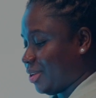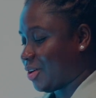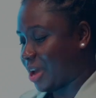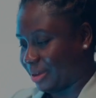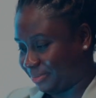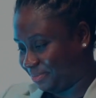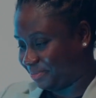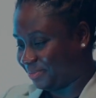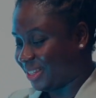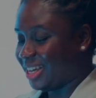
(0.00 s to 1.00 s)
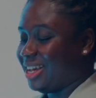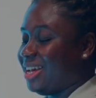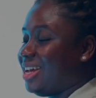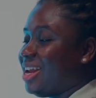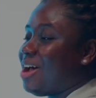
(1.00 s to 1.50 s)
Okay.
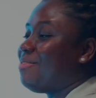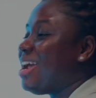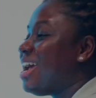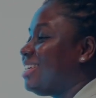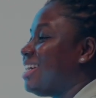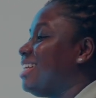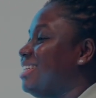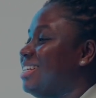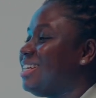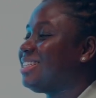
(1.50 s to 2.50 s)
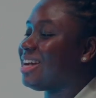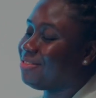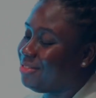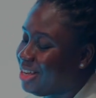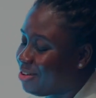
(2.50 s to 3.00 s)
Now, a very exciting
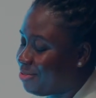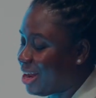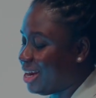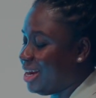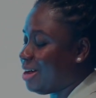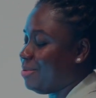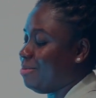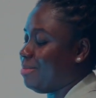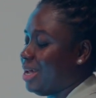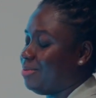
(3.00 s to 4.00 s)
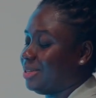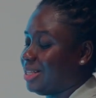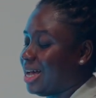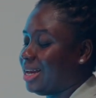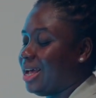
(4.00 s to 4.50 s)
discovery here for any that we made
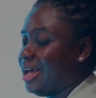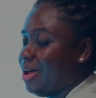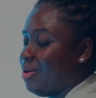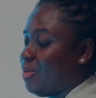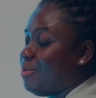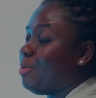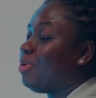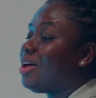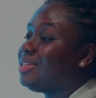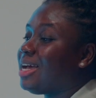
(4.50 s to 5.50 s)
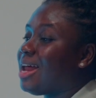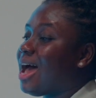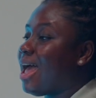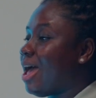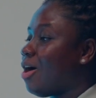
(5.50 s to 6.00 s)
was that when you plotted
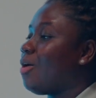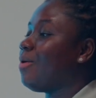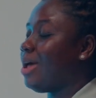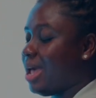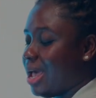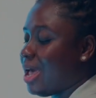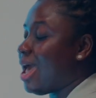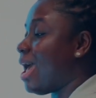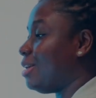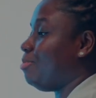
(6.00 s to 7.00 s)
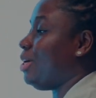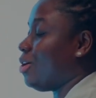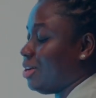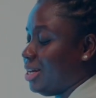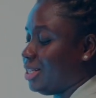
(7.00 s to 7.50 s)
our L, A, and B
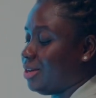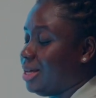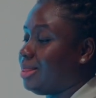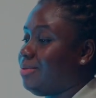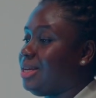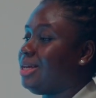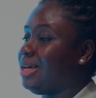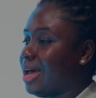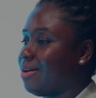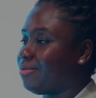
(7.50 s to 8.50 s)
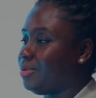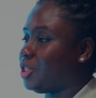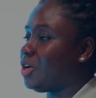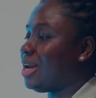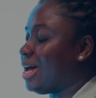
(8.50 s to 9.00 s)
coordinates on a 3D curve,
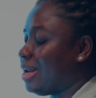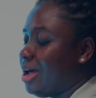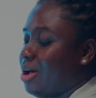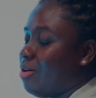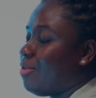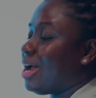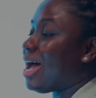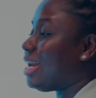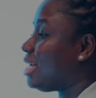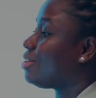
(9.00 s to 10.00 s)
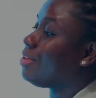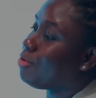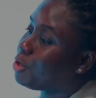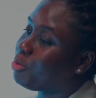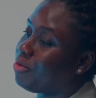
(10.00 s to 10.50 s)
we saw that regardless of
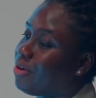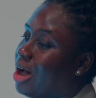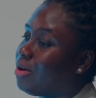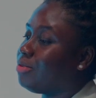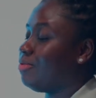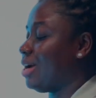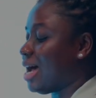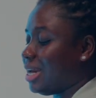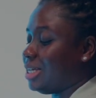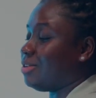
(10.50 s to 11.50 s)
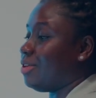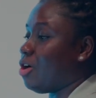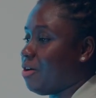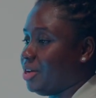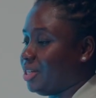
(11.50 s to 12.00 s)
the risk profile, regardless of
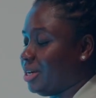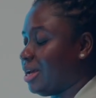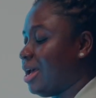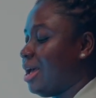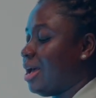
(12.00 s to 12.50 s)
the origin,